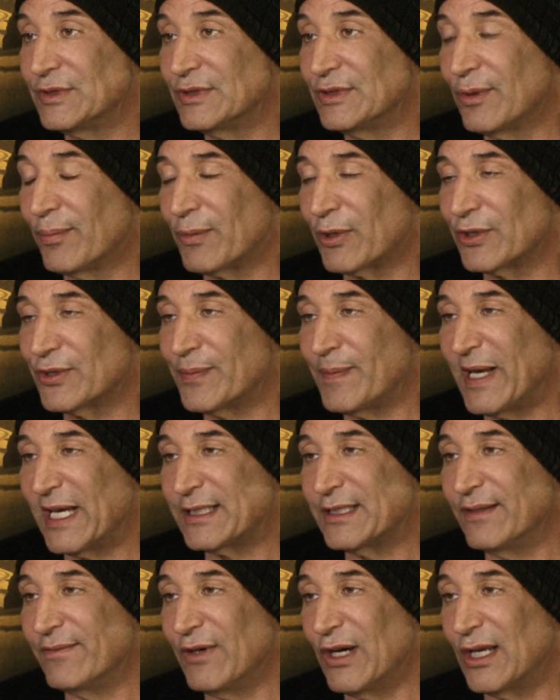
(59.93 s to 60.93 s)
the
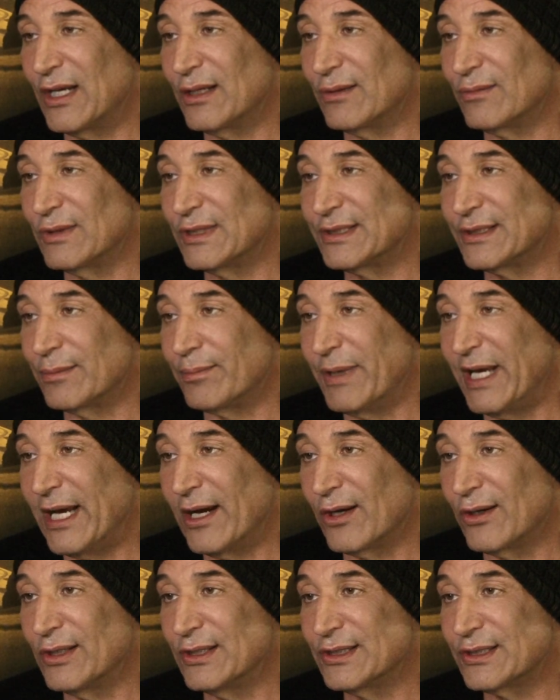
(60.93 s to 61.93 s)
perspective on it was a
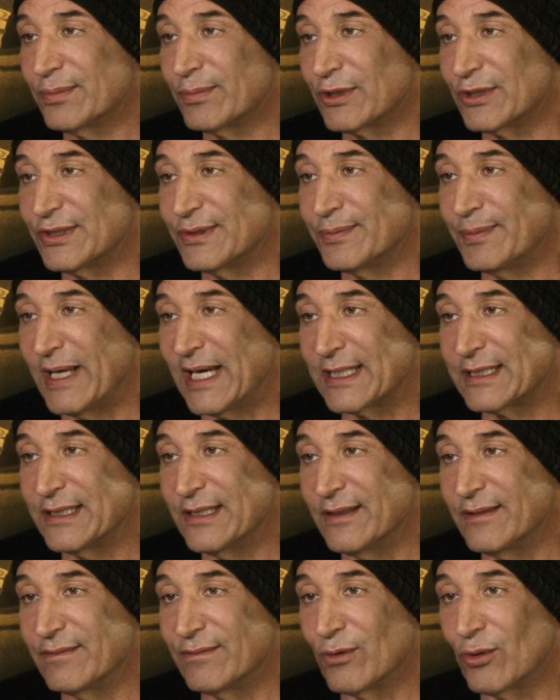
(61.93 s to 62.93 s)
parent's
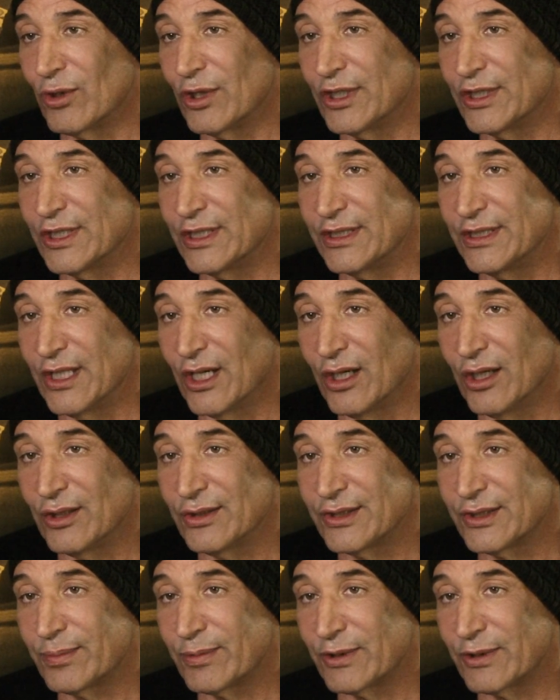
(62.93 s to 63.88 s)
perspective or an adult's